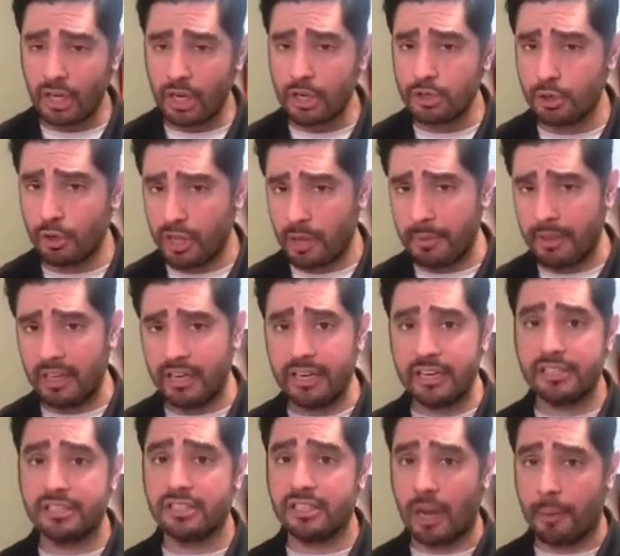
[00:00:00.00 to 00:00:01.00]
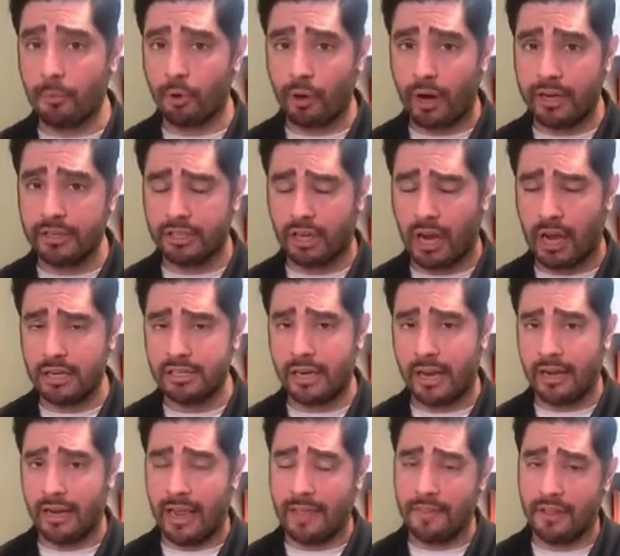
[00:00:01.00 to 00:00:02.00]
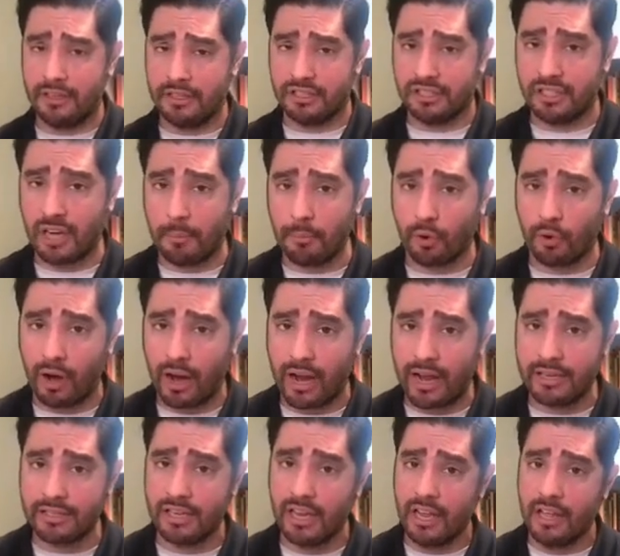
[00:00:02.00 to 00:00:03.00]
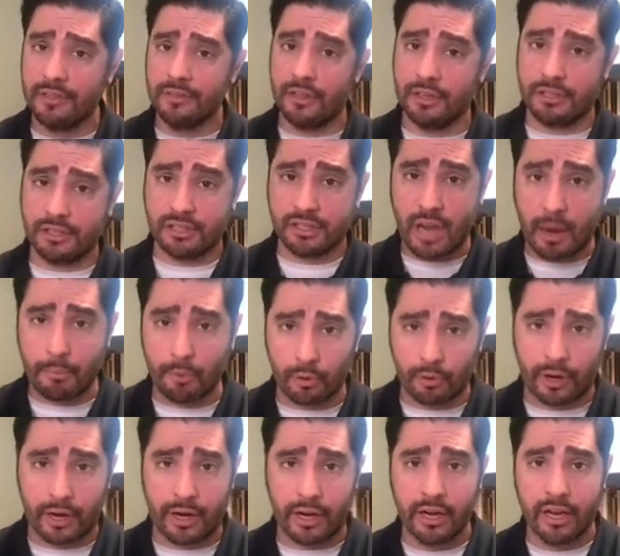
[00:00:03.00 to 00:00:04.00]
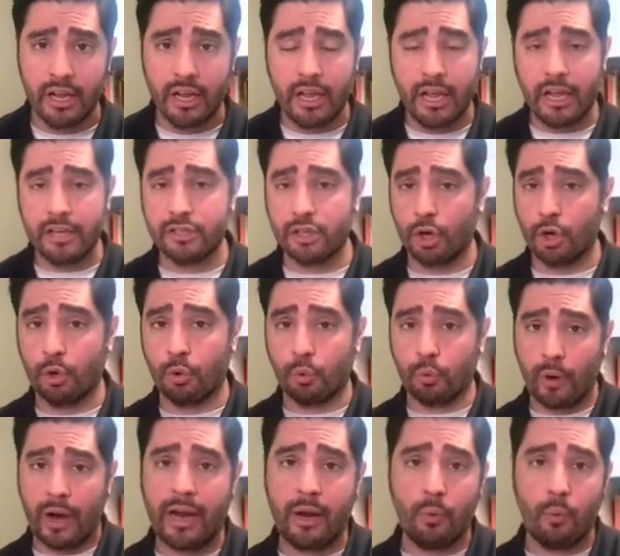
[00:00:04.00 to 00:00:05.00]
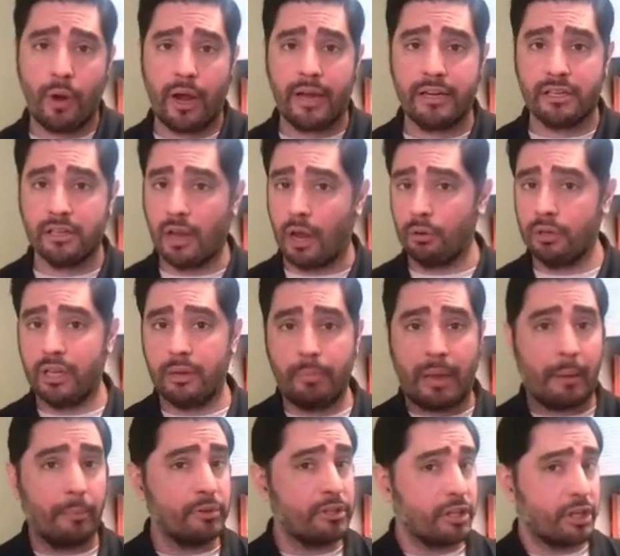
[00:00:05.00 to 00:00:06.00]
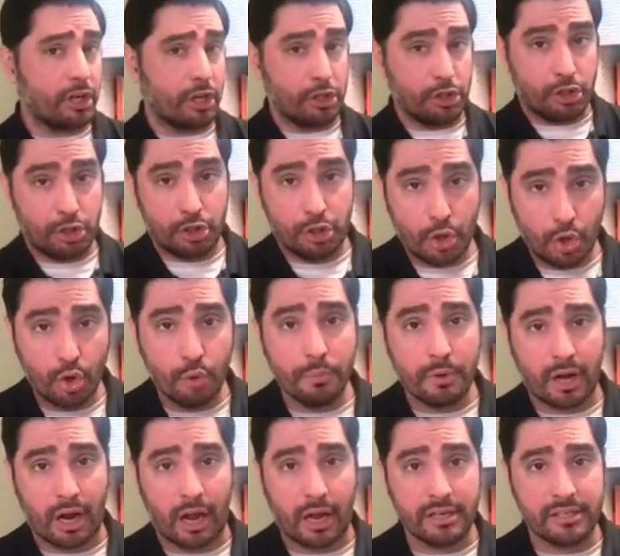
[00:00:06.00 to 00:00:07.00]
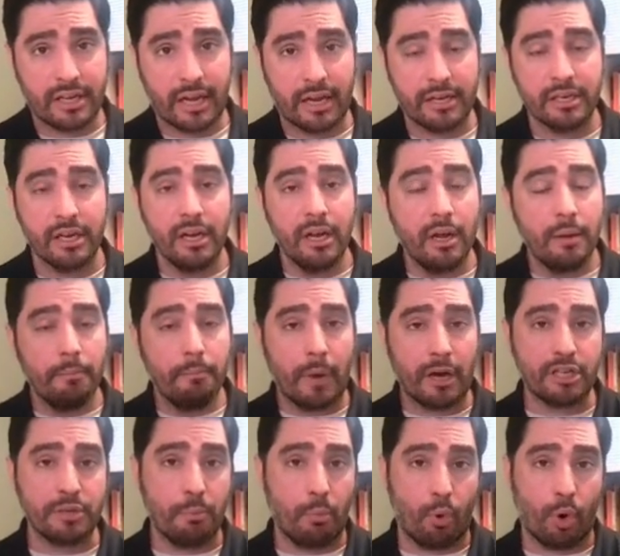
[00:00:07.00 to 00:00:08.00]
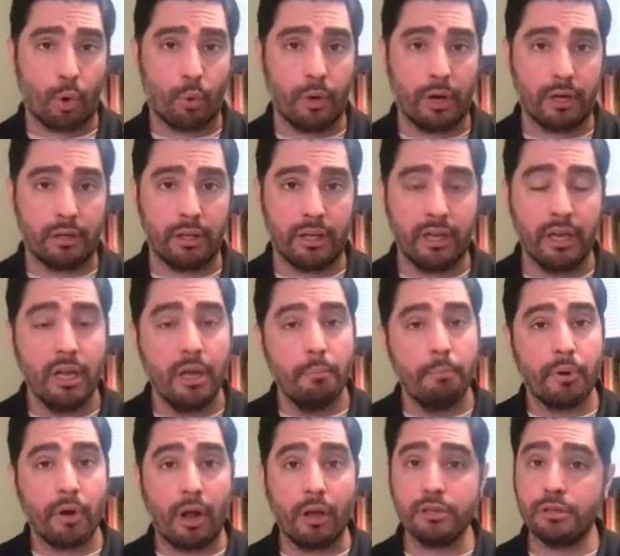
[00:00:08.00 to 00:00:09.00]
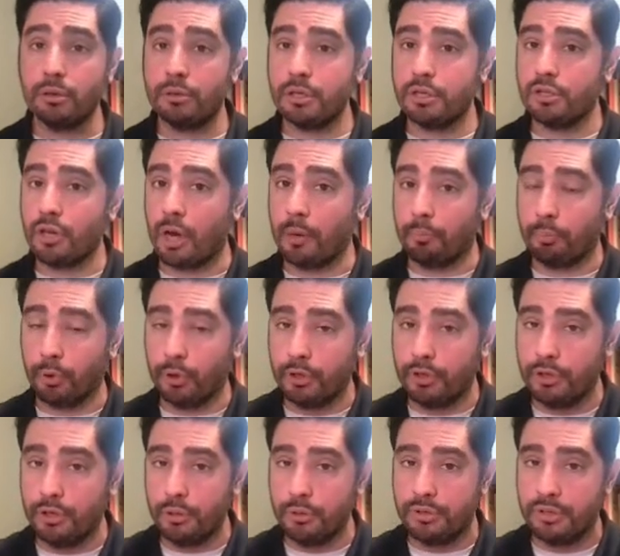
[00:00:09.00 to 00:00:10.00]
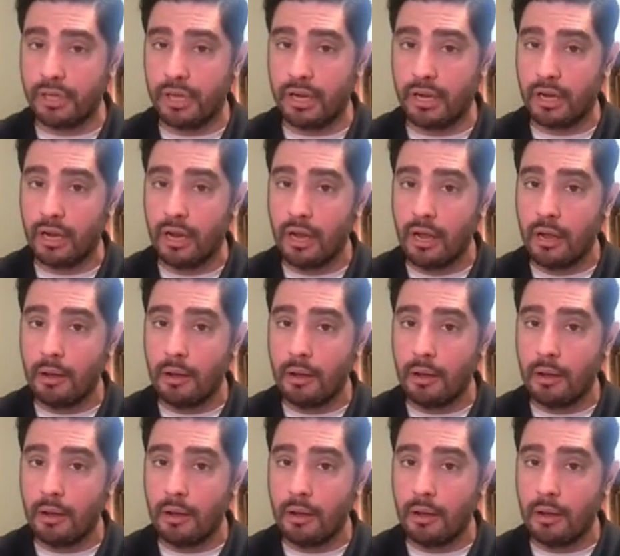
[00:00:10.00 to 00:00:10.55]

So the ability to summarize content and then summarize the summary is a great way to not only be able to consume content much more quickly, but also to start producing